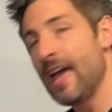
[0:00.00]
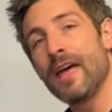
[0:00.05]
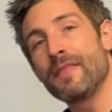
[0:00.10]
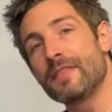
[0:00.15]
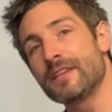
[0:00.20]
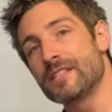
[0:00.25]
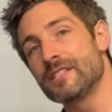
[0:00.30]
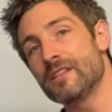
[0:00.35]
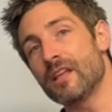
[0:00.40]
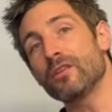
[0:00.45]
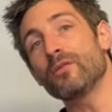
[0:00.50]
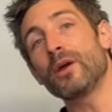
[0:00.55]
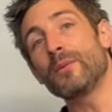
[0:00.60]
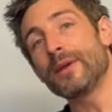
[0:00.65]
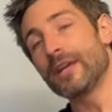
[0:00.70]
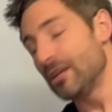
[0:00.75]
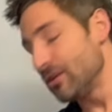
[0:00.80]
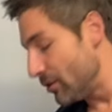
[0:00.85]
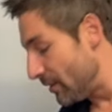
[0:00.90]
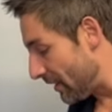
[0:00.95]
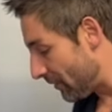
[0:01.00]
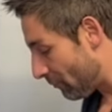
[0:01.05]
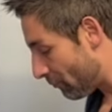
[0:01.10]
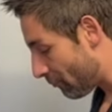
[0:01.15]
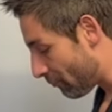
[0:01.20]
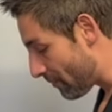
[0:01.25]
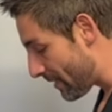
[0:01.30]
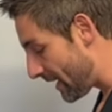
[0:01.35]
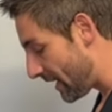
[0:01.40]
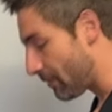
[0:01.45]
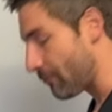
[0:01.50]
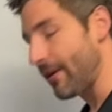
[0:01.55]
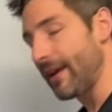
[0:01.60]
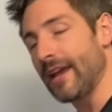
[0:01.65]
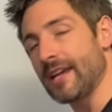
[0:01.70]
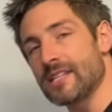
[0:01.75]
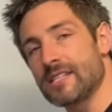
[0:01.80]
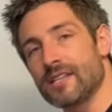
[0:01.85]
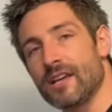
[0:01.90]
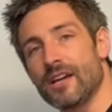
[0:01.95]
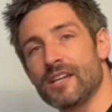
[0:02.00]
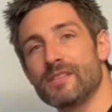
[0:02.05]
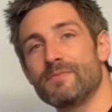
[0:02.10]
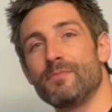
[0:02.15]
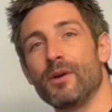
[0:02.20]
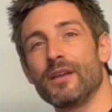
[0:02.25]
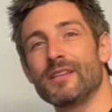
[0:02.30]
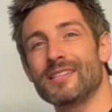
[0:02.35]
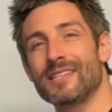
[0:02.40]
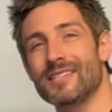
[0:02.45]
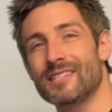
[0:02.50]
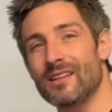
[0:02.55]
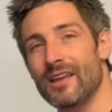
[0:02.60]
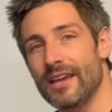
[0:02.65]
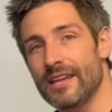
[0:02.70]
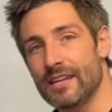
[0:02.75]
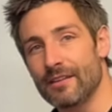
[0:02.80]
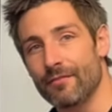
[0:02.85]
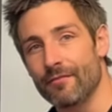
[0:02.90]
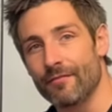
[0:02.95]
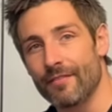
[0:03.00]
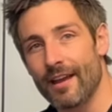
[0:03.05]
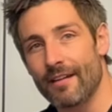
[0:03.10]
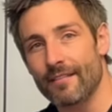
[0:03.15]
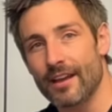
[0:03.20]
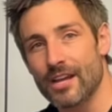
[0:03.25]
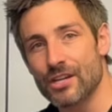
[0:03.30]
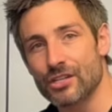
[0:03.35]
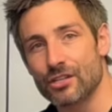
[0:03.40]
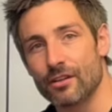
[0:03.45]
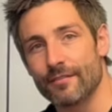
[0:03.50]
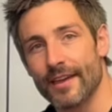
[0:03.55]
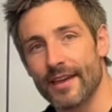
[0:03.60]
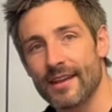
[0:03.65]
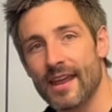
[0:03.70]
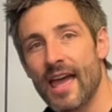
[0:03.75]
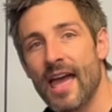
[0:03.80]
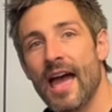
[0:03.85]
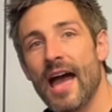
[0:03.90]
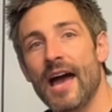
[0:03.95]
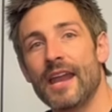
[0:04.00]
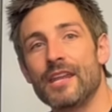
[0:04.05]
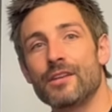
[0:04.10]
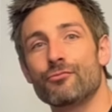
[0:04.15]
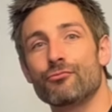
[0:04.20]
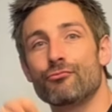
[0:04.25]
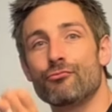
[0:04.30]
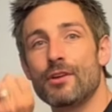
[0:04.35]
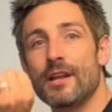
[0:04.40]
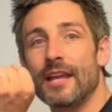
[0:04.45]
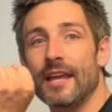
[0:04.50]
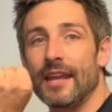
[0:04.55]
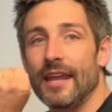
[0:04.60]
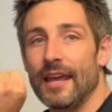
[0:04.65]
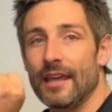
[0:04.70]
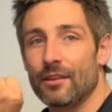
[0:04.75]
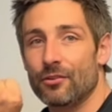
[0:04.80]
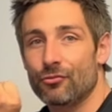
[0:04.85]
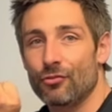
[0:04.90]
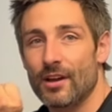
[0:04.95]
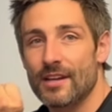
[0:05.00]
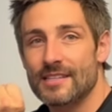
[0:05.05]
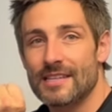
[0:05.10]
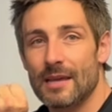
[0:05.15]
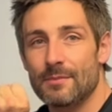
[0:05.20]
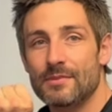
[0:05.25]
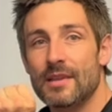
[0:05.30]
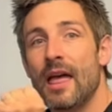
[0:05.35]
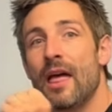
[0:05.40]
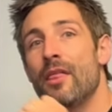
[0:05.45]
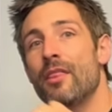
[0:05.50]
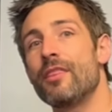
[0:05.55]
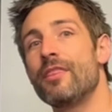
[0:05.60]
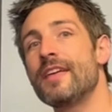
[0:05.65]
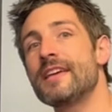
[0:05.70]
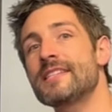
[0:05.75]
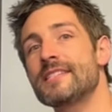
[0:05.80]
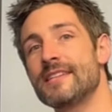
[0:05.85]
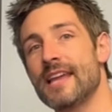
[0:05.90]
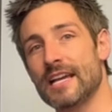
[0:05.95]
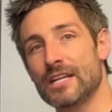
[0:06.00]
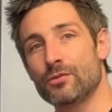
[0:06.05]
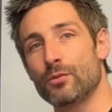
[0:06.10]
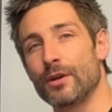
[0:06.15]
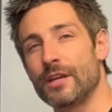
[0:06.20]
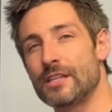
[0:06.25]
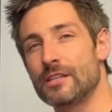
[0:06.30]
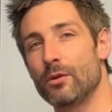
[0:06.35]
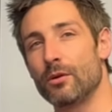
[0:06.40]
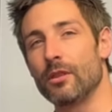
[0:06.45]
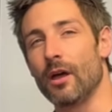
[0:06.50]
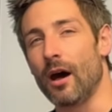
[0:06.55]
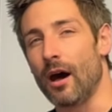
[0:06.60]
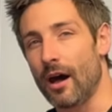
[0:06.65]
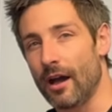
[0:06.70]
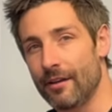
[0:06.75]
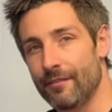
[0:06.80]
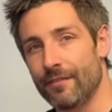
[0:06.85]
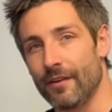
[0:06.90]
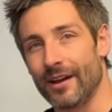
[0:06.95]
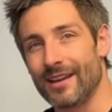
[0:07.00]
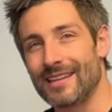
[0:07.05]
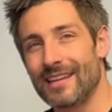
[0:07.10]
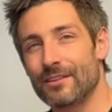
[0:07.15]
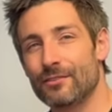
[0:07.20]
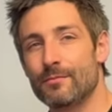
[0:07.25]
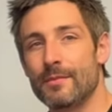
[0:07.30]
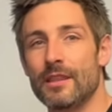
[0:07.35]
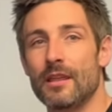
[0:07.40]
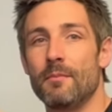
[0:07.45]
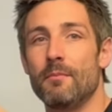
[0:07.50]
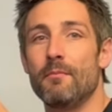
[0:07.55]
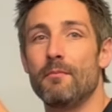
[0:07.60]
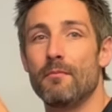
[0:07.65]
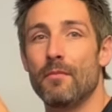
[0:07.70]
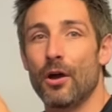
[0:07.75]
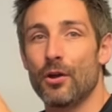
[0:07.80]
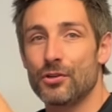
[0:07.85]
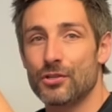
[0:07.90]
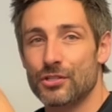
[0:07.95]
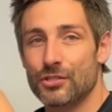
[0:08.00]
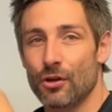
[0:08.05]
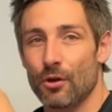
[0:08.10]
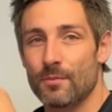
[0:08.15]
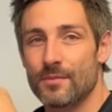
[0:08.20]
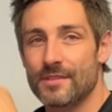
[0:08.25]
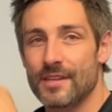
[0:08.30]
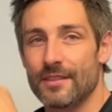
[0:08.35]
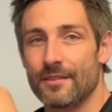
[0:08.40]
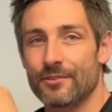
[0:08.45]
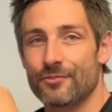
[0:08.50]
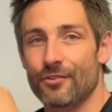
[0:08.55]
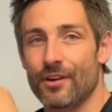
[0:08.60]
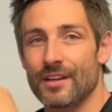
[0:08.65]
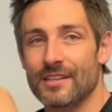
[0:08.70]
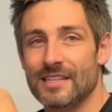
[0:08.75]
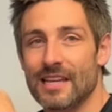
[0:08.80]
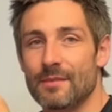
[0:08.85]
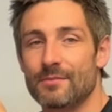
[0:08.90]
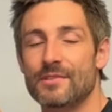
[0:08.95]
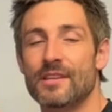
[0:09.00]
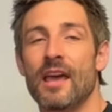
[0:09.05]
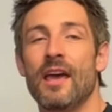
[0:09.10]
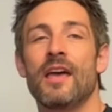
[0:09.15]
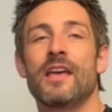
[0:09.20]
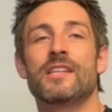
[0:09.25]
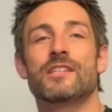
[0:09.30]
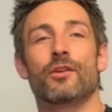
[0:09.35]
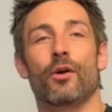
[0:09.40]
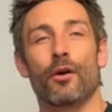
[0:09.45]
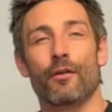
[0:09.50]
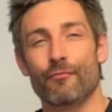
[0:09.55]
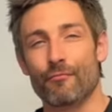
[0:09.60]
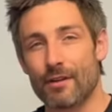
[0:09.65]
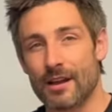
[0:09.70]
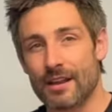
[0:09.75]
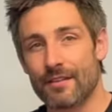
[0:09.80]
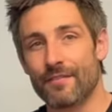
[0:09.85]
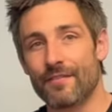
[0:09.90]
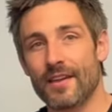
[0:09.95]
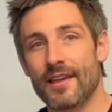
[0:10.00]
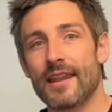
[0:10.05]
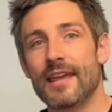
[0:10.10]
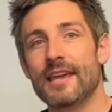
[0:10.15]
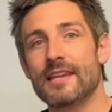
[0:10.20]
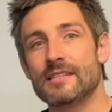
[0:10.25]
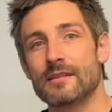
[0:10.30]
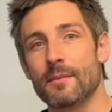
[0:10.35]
There's another way we can do this really great exercise, but it's a slightly different variation of it, and it's really going to hit the triceps. This next one is the one that I find gives me the most DOMs in the triceps, so I really feel it is